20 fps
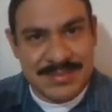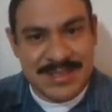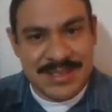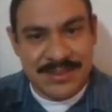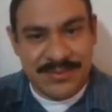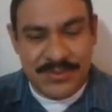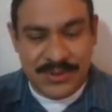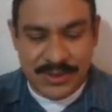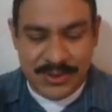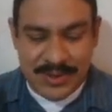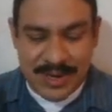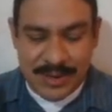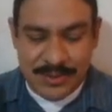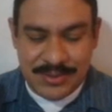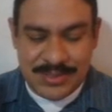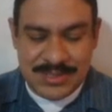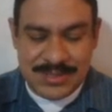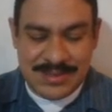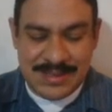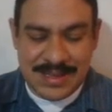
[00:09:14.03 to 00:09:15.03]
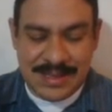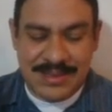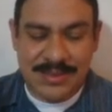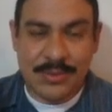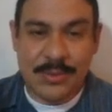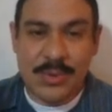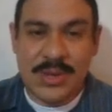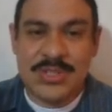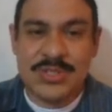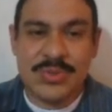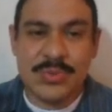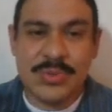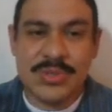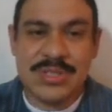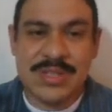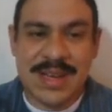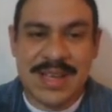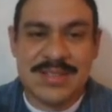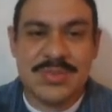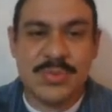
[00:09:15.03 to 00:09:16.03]
and figured out that the question
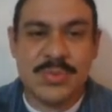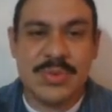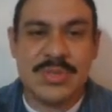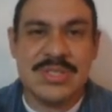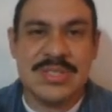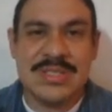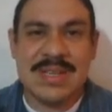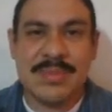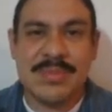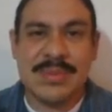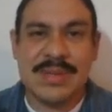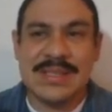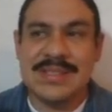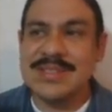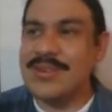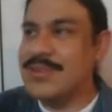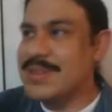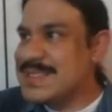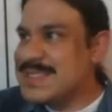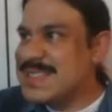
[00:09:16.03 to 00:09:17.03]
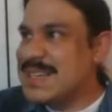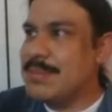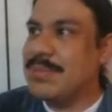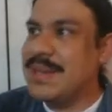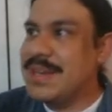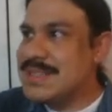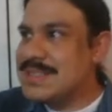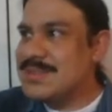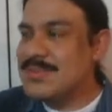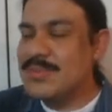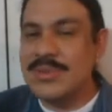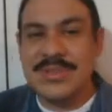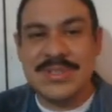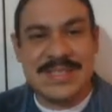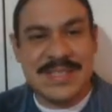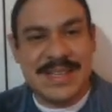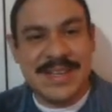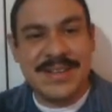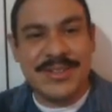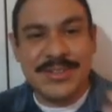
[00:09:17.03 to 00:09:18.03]
words and answer words in Japanese are at the same place,
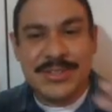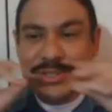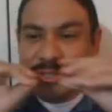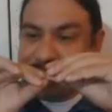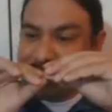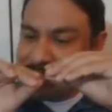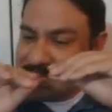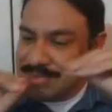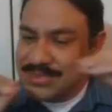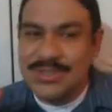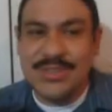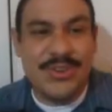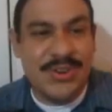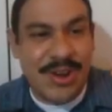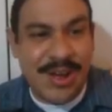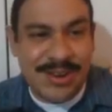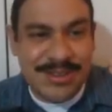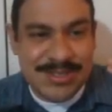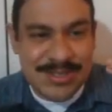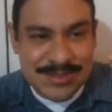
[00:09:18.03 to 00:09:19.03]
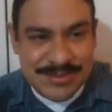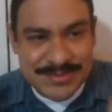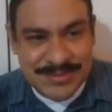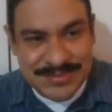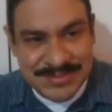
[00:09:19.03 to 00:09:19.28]
whereas in English, they're not.